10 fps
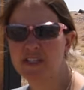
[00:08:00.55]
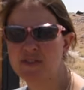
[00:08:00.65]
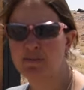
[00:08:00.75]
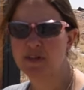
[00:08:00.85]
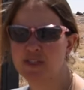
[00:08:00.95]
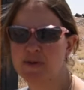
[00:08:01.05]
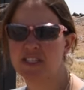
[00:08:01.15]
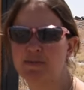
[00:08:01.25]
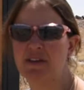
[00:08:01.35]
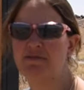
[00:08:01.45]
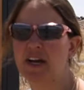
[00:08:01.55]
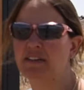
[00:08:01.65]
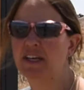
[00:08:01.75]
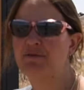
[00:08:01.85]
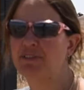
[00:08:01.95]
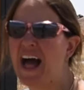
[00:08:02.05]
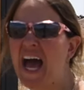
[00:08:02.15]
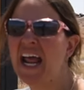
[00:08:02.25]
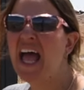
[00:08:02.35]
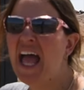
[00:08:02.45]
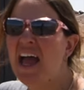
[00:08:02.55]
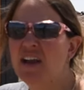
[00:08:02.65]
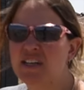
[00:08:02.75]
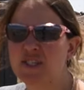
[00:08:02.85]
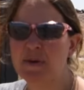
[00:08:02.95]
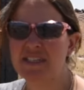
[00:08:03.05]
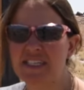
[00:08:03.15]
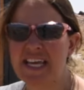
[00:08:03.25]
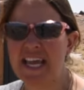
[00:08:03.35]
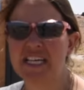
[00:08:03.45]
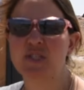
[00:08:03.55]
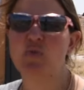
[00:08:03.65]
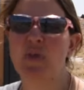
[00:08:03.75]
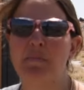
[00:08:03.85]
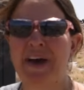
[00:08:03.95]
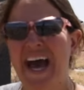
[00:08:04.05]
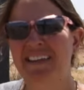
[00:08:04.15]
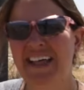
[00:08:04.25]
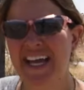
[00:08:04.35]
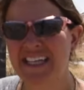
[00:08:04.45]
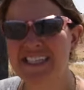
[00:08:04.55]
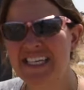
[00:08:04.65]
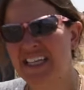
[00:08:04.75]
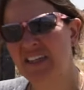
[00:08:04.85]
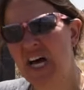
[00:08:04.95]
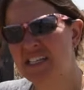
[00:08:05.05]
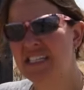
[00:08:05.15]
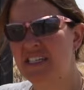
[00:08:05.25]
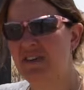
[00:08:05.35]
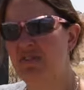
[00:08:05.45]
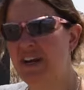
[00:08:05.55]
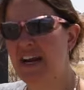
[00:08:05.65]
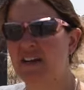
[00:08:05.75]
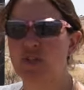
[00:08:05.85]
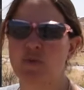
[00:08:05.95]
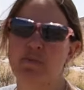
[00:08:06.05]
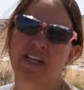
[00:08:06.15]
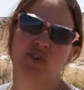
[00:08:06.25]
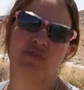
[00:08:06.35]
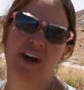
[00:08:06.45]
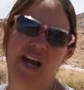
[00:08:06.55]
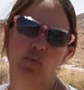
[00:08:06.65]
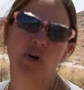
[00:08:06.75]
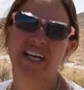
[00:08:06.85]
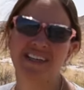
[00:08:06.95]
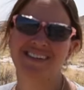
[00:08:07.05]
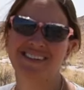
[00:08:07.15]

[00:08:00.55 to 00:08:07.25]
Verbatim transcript: It's supposed to be fairly flat, and it's supposed to take us through the Badlands and lots of different areas with petrified wood.